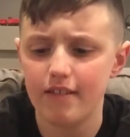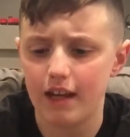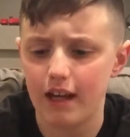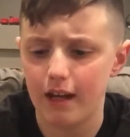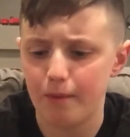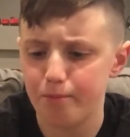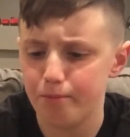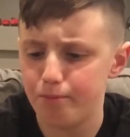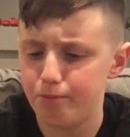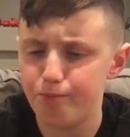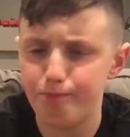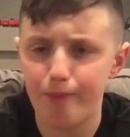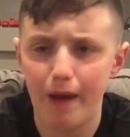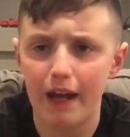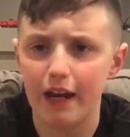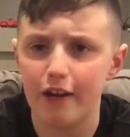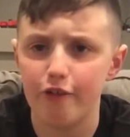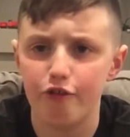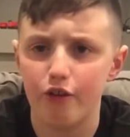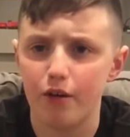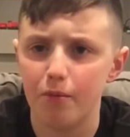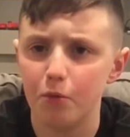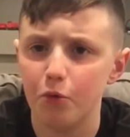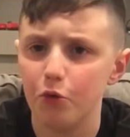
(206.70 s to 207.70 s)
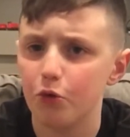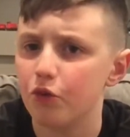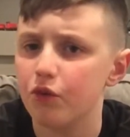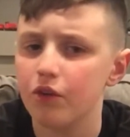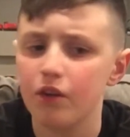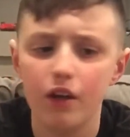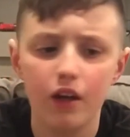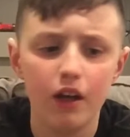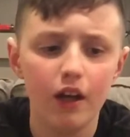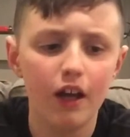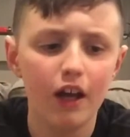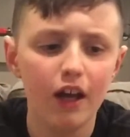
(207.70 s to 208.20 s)
I'm bad at drum rolls.
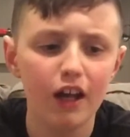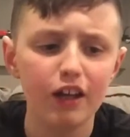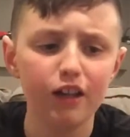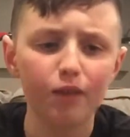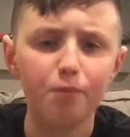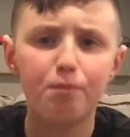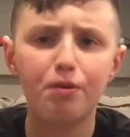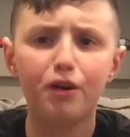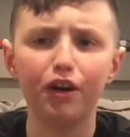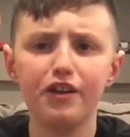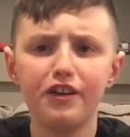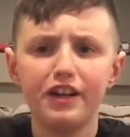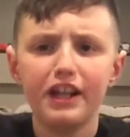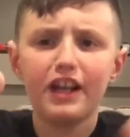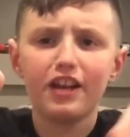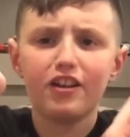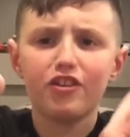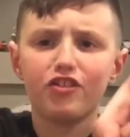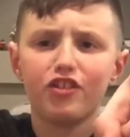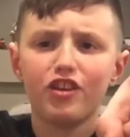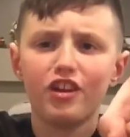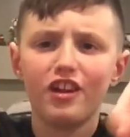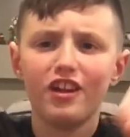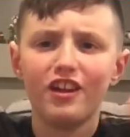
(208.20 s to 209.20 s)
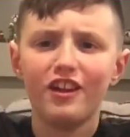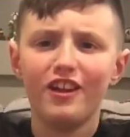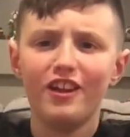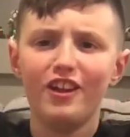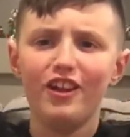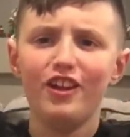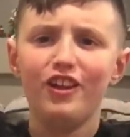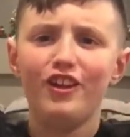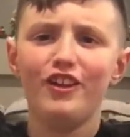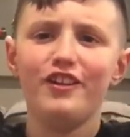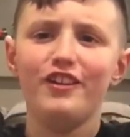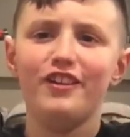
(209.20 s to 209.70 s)

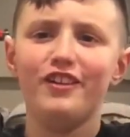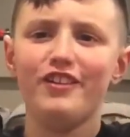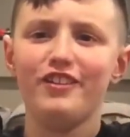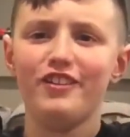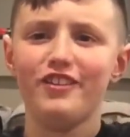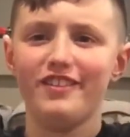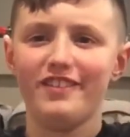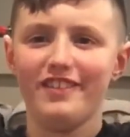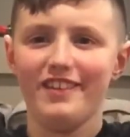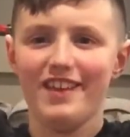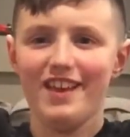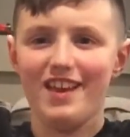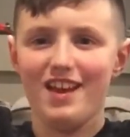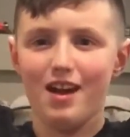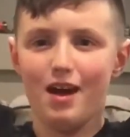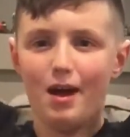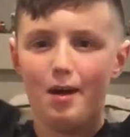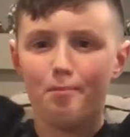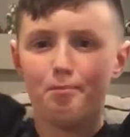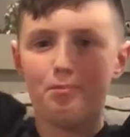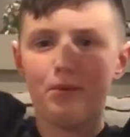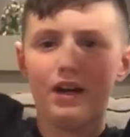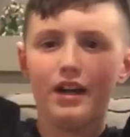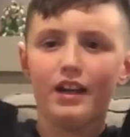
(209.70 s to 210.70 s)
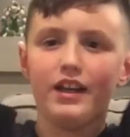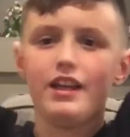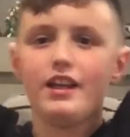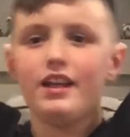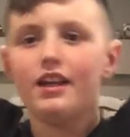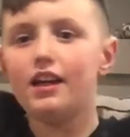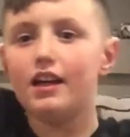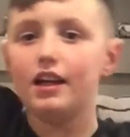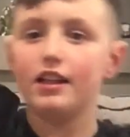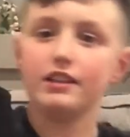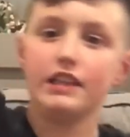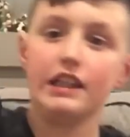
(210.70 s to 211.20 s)
Predictions! Yeah, buddy.
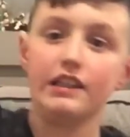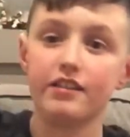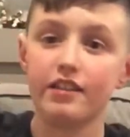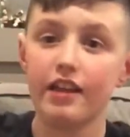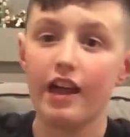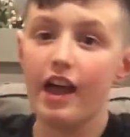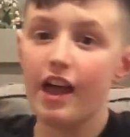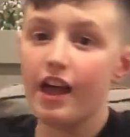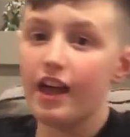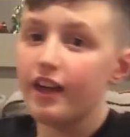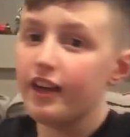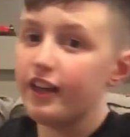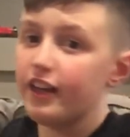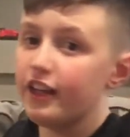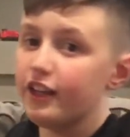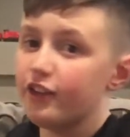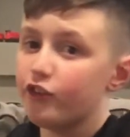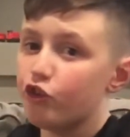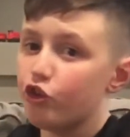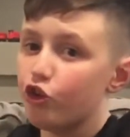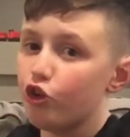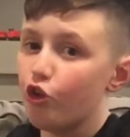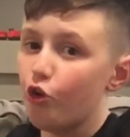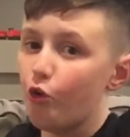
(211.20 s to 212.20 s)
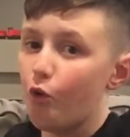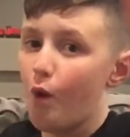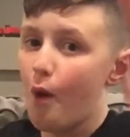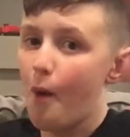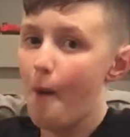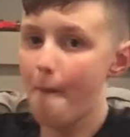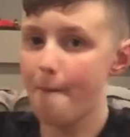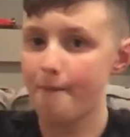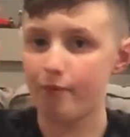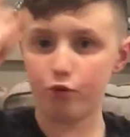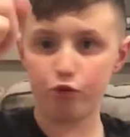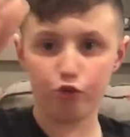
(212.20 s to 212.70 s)
Let's head into
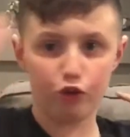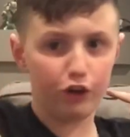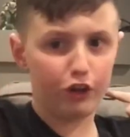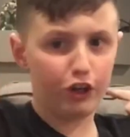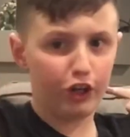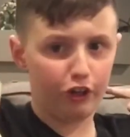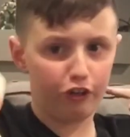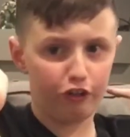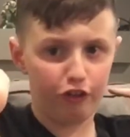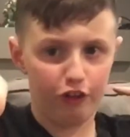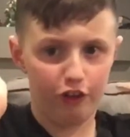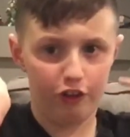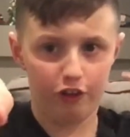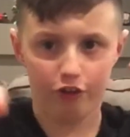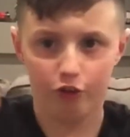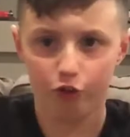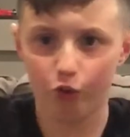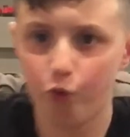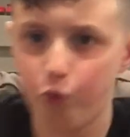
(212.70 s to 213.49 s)
predictions.